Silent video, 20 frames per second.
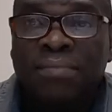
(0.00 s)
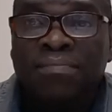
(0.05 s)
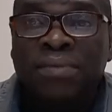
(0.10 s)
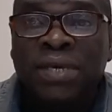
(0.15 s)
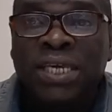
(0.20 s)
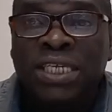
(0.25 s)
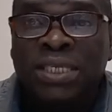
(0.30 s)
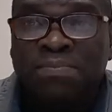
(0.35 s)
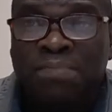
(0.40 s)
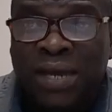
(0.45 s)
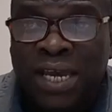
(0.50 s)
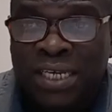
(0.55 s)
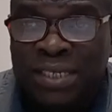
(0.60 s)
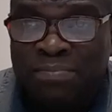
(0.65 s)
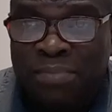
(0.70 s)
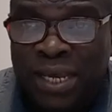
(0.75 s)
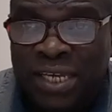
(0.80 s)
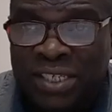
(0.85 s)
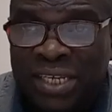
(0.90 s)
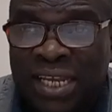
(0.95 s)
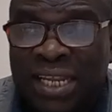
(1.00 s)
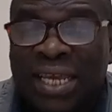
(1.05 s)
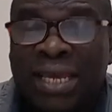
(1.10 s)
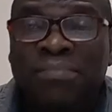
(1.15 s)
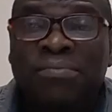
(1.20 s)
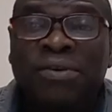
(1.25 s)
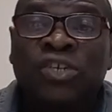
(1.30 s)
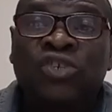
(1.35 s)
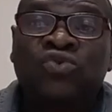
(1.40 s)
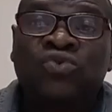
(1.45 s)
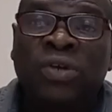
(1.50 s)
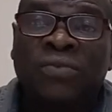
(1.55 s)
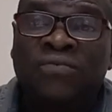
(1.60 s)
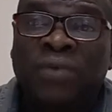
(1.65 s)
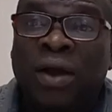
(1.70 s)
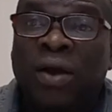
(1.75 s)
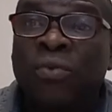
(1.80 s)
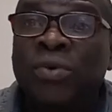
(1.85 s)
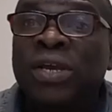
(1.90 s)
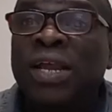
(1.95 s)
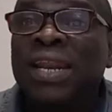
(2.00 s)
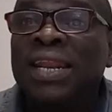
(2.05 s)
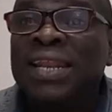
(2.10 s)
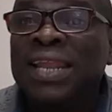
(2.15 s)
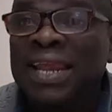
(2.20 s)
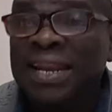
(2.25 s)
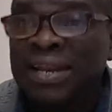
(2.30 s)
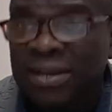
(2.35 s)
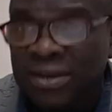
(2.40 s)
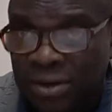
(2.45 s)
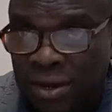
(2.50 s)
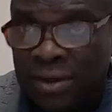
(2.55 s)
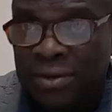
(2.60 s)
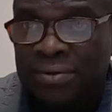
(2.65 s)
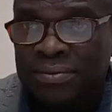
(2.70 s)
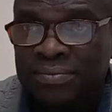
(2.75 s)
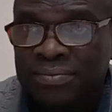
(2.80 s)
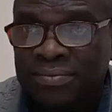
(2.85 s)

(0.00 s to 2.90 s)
Be patient and be straightforward with your lender.